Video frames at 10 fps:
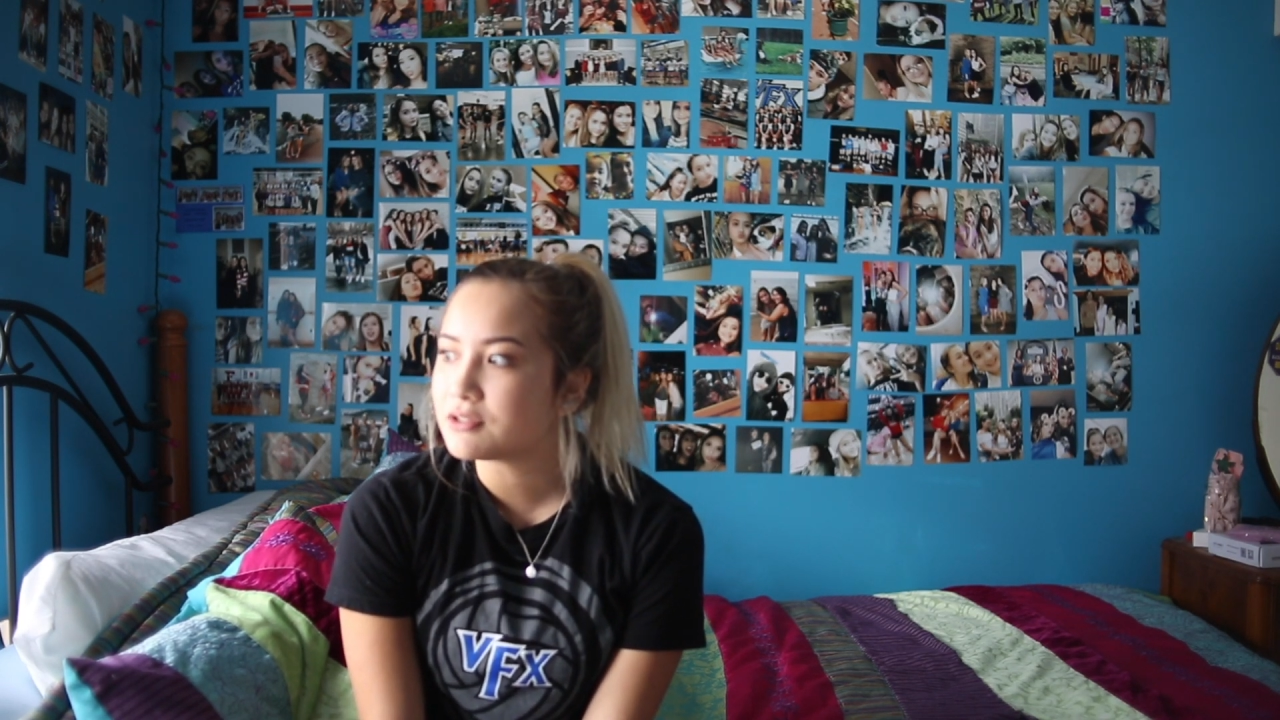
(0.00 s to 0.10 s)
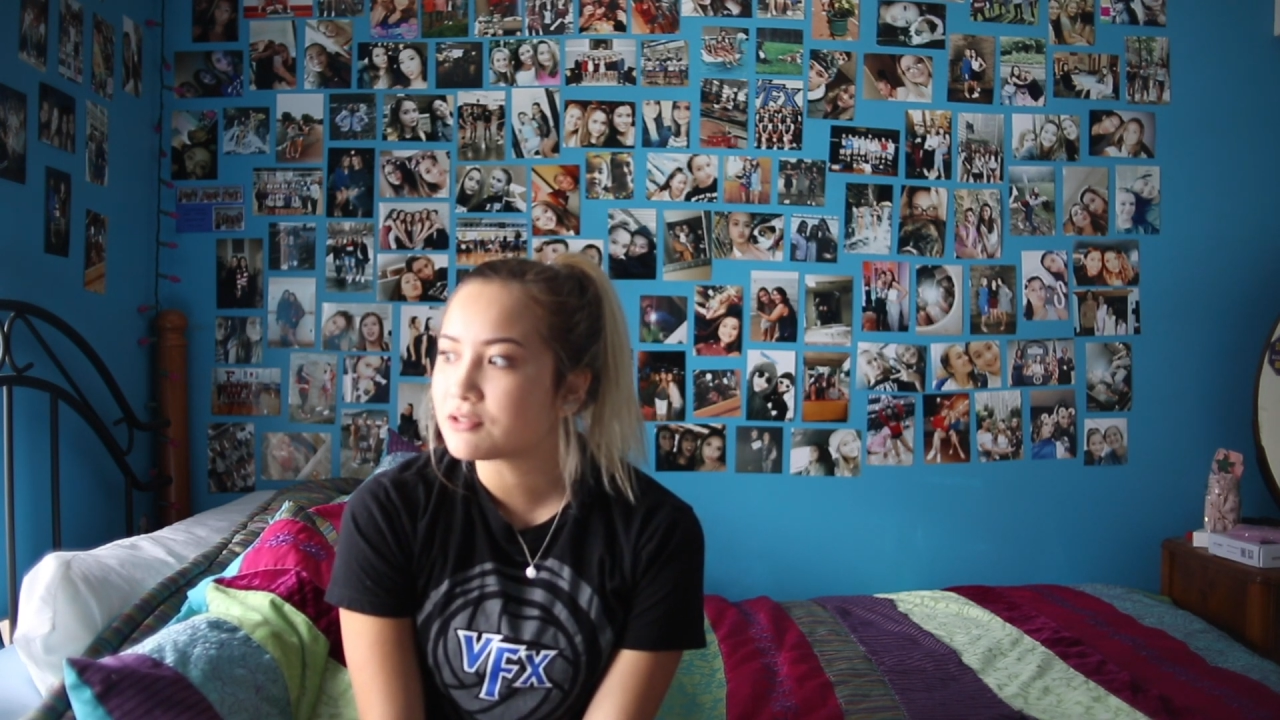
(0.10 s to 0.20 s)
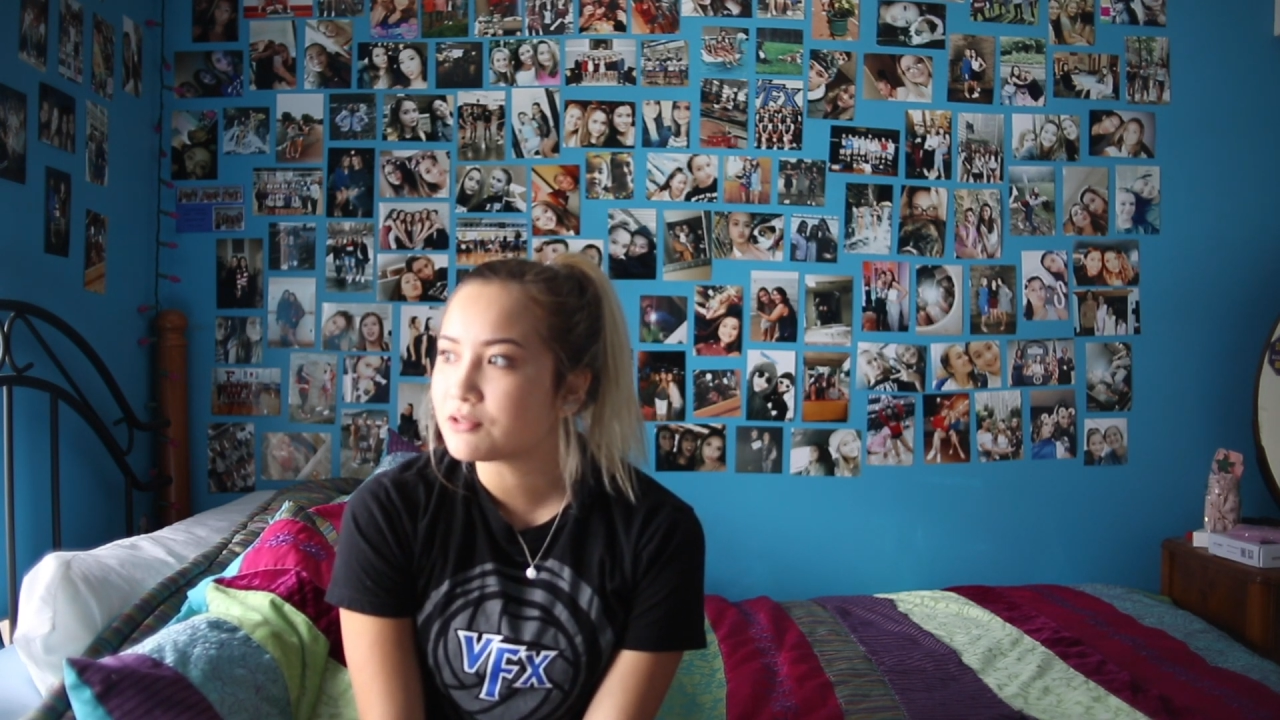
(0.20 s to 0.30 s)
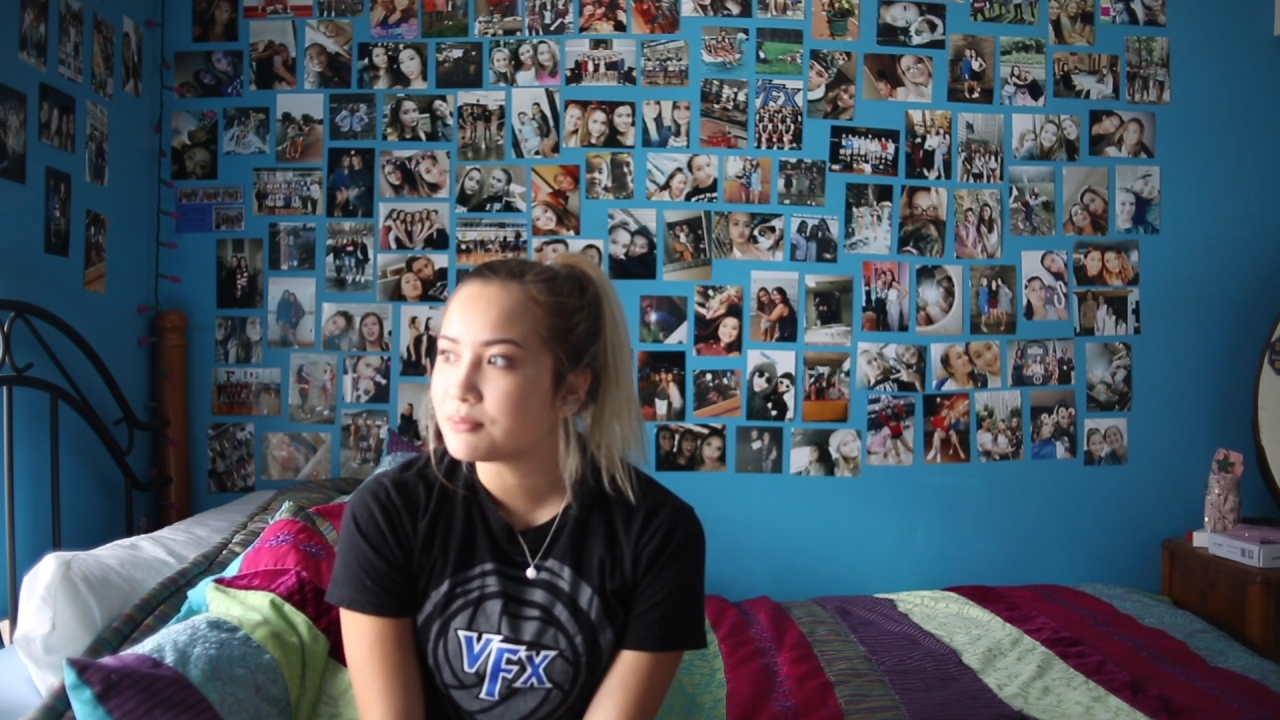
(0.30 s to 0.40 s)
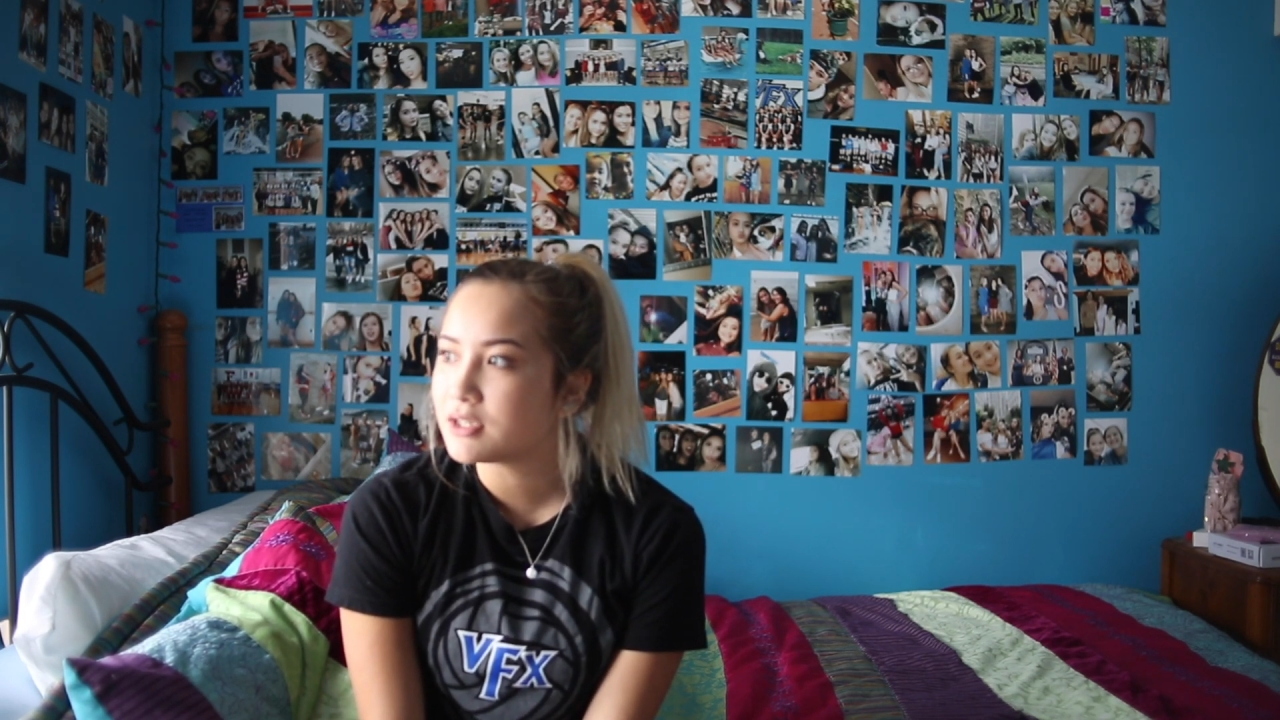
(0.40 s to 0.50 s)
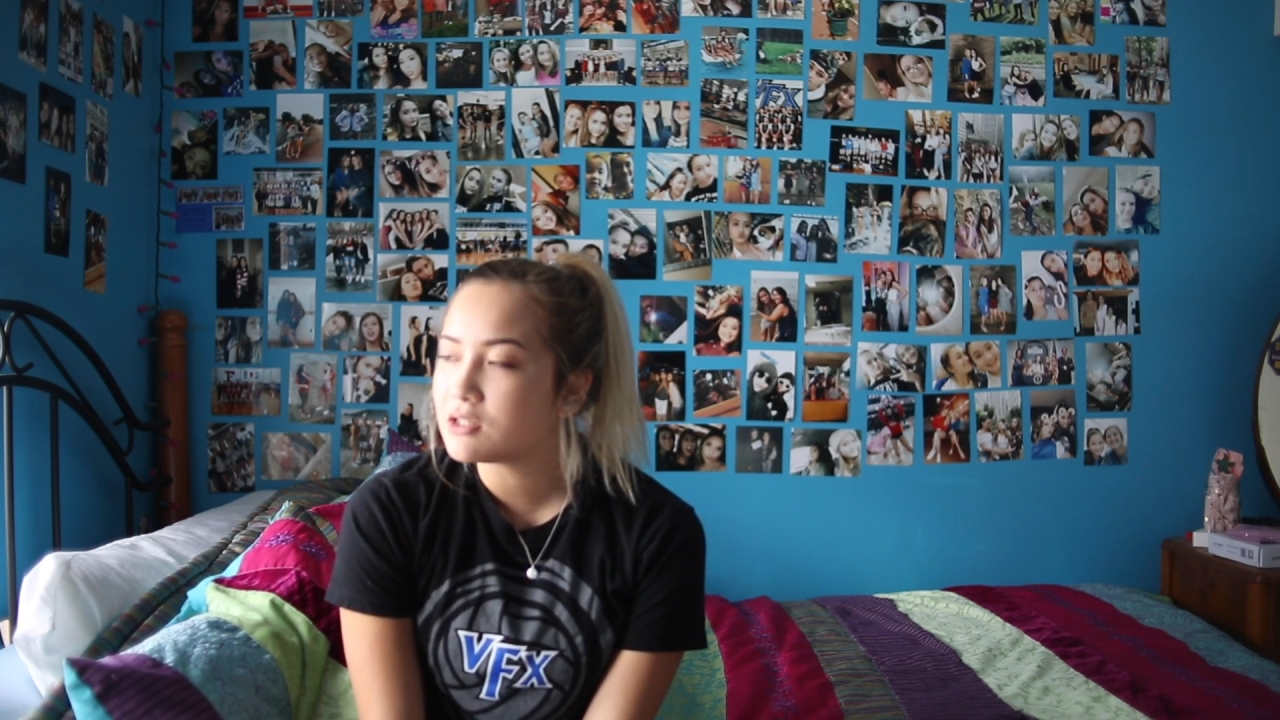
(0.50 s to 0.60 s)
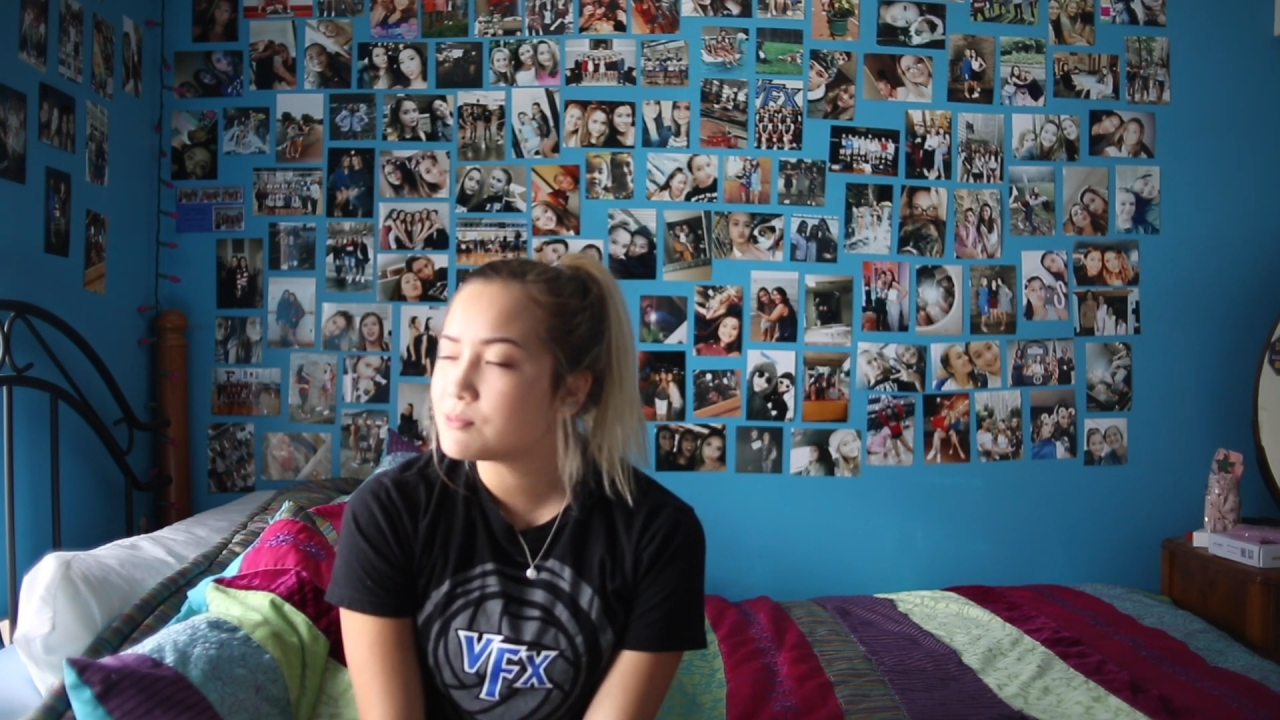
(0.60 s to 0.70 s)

going to incorporate